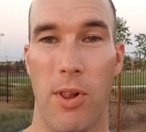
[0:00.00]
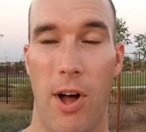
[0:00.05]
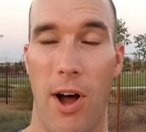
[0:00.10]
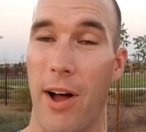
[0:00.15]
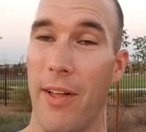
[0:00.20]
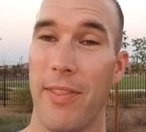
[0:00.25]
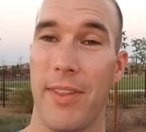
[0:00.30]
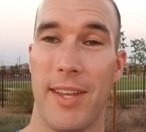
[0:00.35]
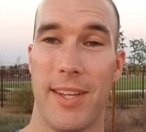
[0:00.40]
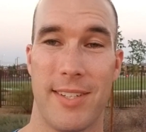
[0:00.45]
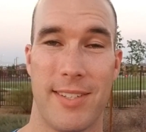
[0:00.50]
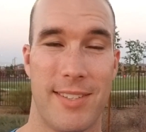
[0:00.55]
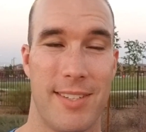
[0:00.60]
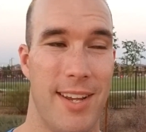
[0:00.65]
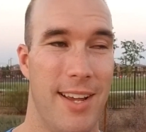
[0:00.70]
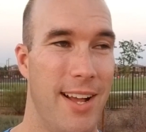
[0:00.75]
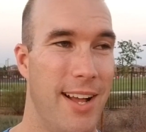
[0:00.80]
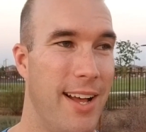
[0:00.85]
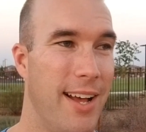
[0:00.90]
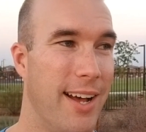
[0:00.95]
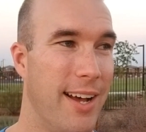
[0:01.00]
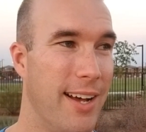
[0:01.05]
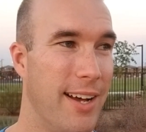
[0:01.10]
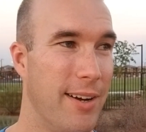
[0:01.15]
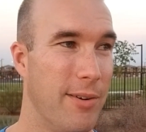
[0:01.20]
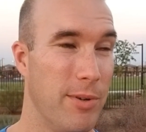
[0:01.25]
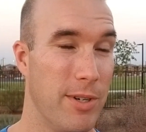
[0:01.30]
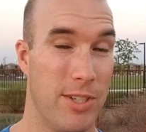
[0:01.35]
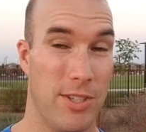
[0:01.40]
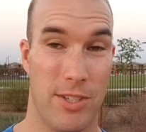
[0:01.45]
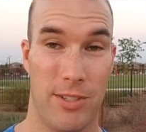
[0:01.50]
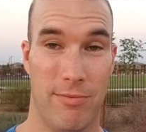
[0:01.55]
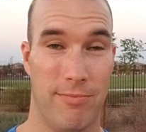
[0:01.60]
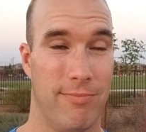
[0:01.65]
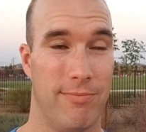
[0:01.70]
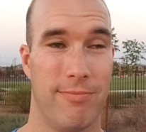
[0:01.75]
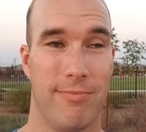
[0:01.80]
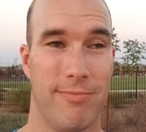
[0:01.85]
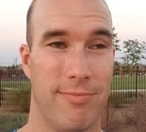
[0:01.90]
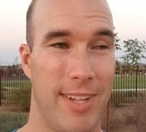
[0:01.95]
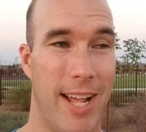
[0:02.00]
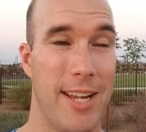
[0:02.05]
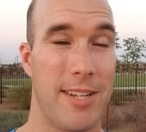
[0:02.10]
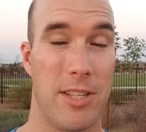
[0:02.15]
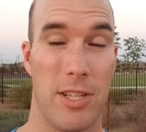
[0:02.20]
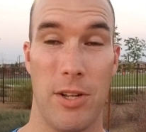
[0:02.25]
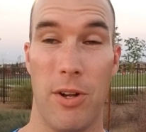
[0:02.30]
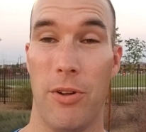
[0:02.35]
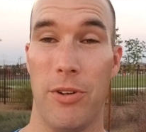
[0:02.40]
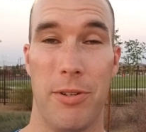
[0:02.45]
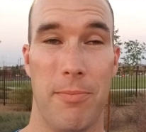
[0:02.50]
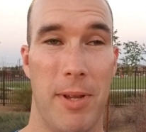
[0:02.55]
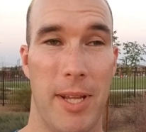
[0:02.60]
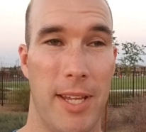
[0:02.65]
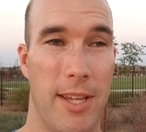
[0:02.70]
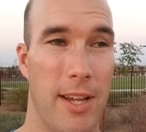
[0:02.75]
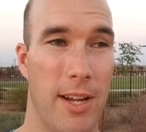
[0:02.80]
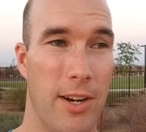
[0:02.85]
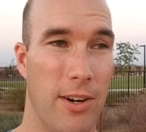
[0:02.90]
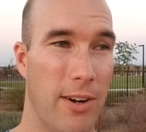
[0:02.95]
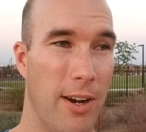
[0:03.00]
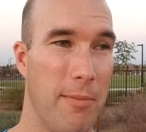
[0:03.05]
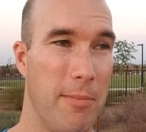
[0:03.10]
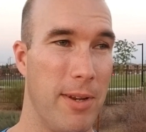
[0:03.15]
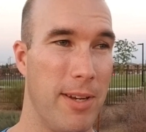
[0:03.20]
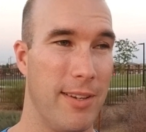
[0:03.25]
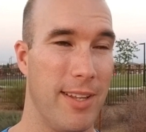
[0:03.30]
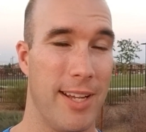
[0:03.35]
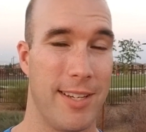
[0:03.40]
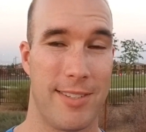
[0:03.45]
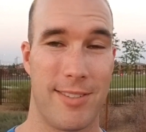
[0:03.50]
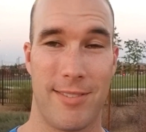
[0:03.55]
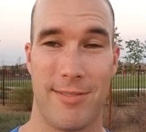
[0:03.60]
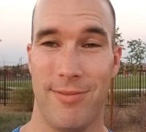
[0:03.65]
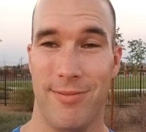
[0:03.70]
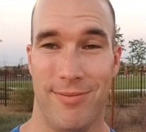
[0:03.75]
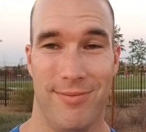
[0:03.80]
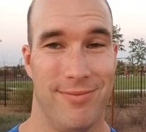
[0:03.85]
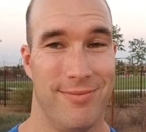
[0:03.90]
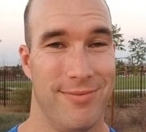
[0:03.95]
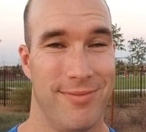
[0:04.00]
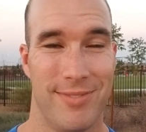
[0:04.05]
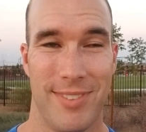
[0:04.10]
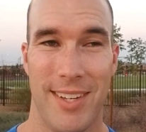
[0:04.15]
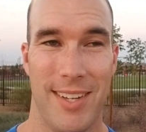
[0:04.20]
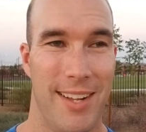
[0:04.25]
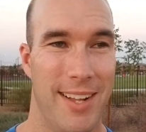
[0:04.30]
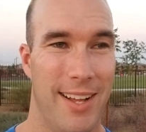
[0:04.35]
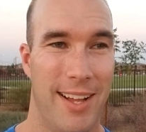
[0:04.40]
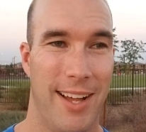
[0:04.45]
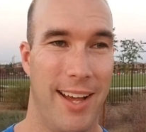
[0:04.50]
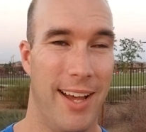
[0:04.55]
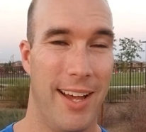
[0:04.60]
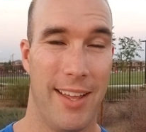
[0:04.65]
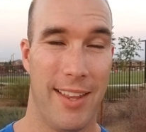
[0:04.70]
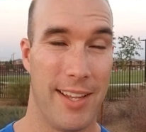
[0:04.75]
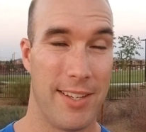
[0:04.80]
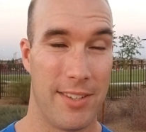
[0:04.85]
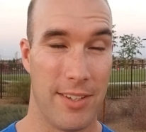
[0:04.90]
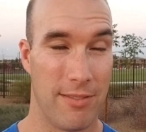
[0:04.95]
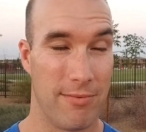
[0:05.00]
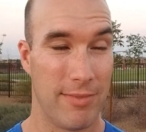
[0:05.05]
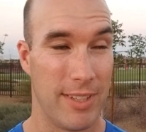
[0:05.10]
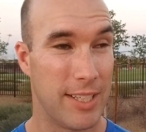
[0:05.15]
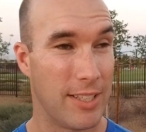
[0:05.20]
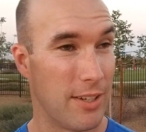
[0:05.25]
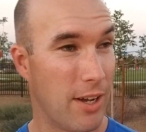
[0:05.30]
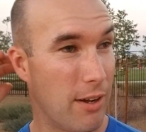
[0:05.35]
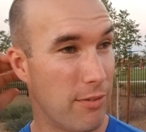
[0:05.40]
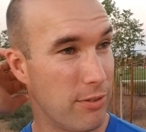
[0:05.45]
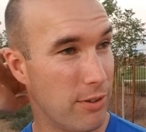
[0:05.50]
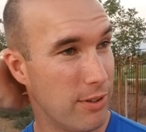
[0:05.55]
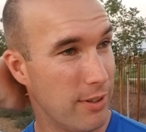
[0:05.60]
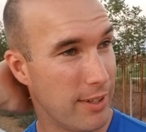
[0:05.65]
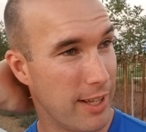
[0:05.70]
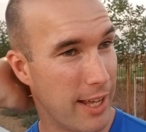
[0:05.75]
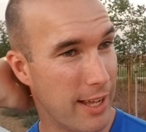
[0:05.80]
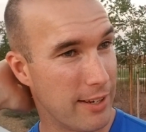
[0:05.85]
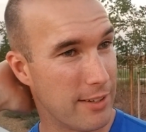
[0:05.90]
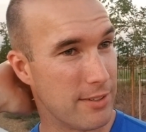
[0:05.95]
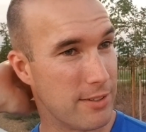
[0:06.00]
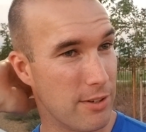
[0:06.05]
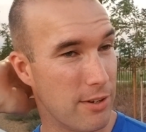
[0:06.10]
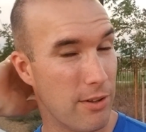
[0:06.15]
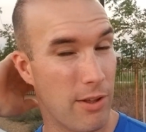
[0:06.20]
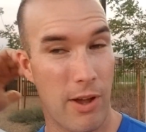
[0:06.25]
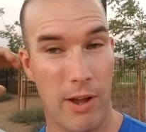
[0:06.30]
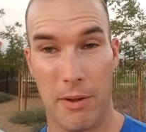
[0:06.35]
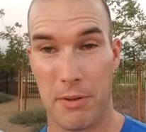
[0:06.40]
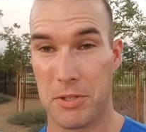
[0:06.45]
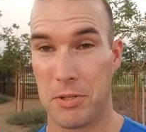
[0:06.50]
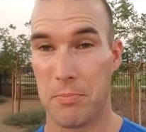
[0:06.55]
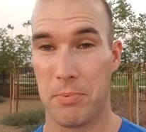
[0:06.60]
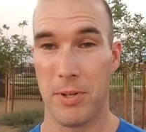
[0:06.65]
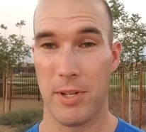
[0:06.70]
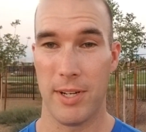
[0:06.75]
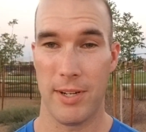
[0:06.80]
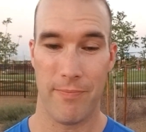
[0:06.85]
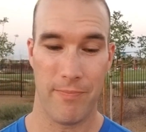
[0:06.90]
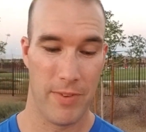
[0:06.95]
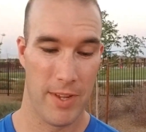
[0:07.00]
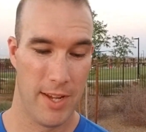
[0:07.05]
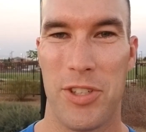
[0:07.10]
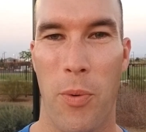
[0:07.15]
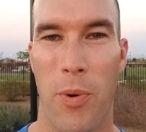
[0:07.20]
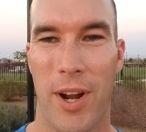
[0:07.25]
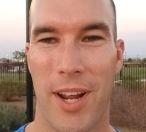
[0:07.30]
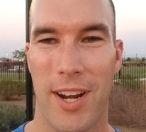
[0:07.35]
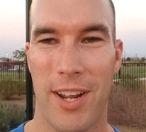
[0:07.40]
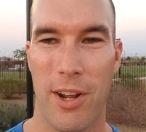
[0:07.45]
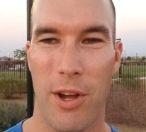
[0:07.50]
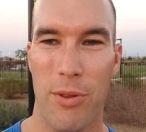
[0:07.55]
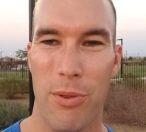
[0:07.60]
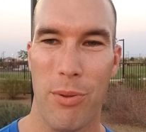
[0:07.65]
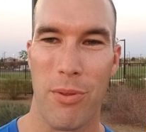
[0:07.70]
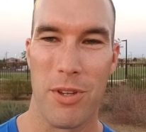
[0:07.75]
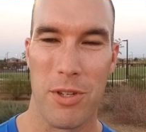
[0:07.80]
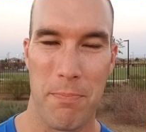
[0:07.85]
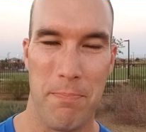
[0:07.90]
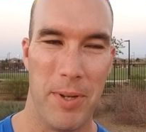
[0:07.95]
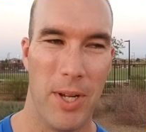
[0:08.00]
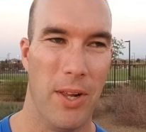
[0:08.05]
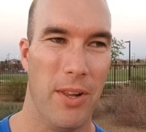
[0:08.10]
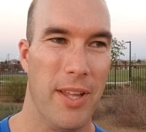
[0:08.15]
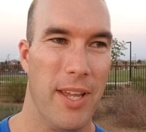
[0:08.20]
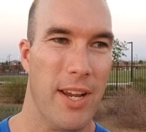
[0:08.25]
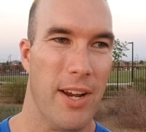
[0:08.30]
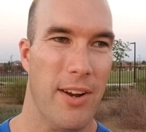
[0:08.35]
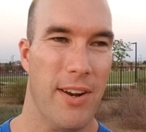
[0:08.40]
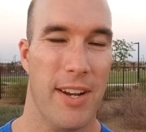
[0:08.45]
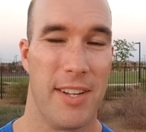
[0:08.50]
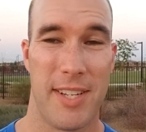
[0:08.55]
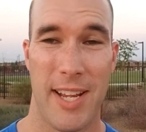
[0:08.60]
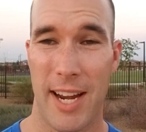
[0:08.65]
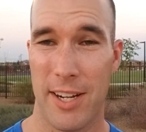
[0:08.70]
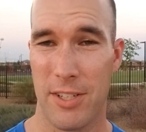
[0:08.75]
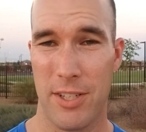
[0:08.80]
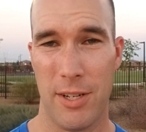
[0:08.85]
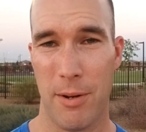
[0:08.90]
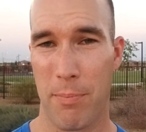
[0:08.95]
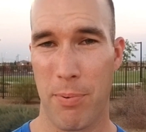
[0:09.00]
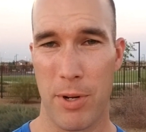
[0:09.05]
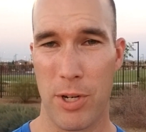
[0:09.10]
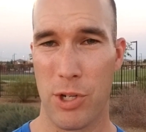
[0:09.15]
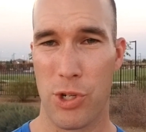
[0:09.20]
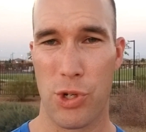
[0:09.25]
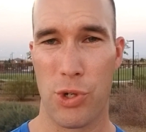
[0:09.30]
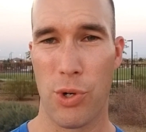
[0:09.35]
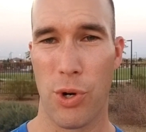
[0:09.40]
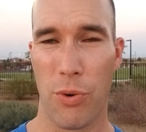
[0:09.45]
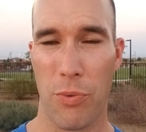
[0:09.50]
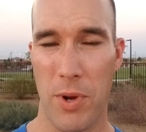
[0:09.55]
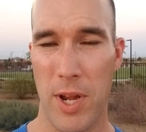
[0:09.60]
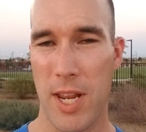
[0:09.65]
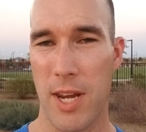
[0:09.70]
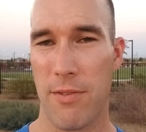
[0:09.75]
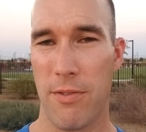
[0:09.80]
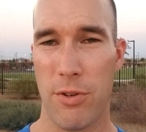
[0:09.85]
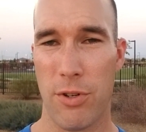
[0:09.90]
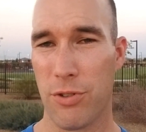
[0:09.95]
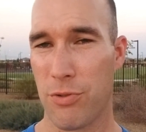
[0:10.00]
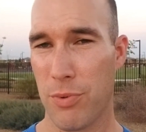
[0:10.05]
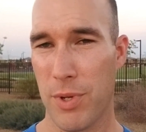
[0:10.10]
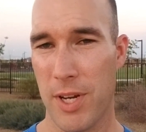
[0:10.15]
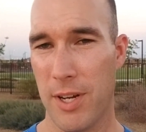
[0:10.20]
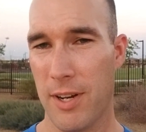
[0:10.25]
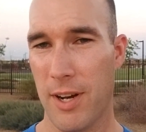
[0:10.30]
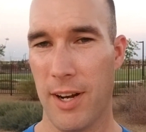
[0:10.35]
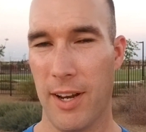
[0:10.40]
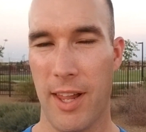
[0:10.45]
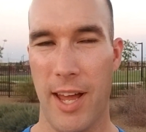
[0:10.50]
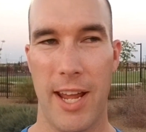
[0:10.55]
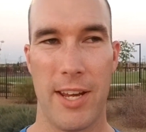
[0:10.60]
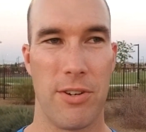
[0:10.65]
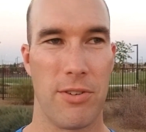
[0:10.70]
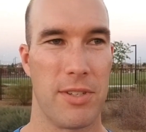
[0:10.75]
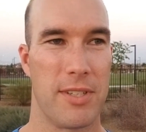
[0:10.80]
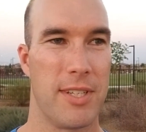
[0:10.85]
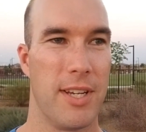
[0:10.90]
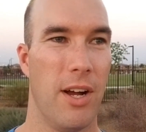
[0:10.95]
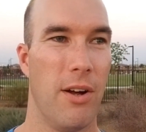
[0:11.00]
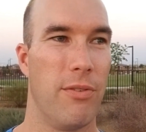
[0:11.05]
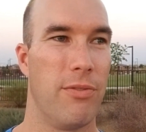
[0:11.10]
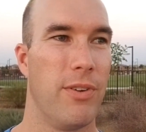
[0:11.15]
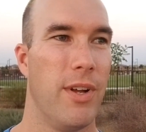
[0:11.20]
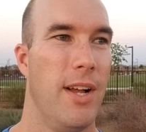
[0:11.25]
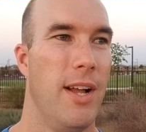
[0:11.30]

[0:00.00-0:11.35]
on this, which that's the ultimate kicker. I mean, that's awful. I just don't know how else to put it. So we're gonna go through this bill here, and it's actually a pretty short read if you just read it online yourself.